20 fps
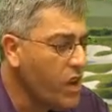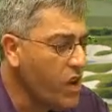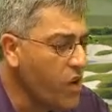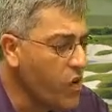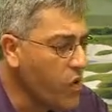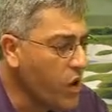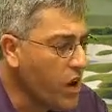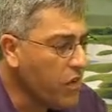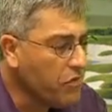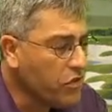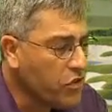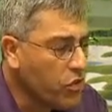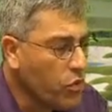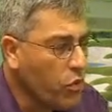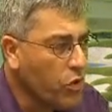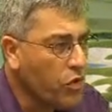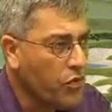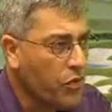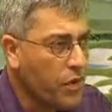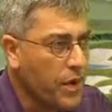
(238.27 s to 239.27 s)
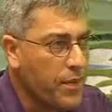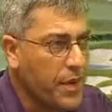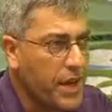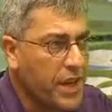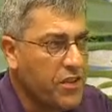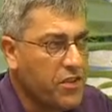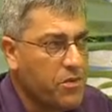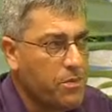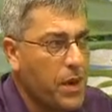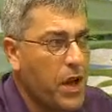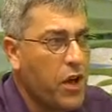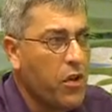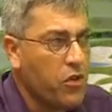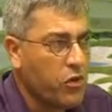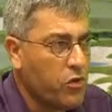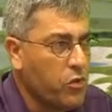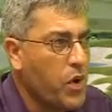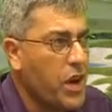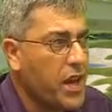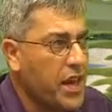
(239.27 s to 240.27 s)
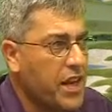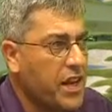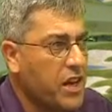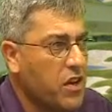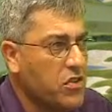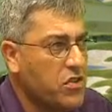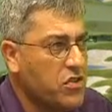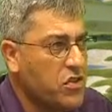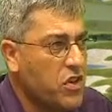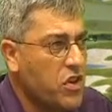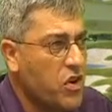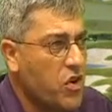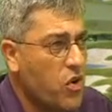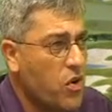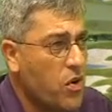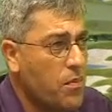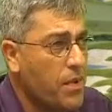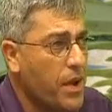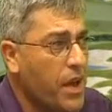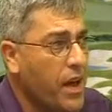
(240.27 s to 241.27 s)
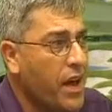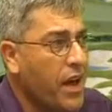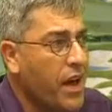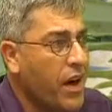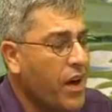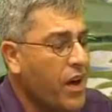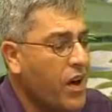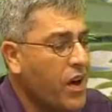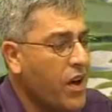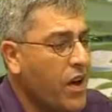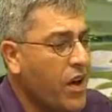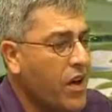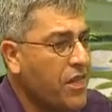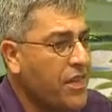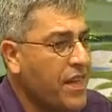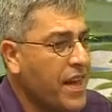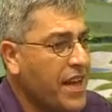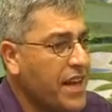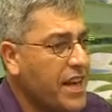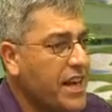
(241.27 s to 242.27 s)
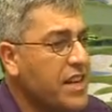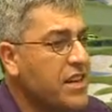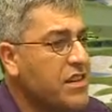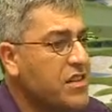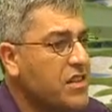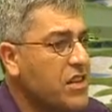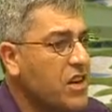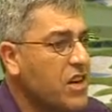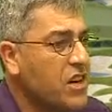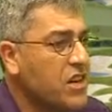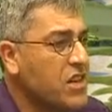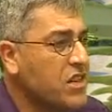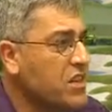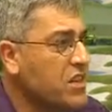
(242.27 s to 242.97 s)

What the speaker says: he'll have 2 or 3 week spells where he goes to Europe. I think he's, as I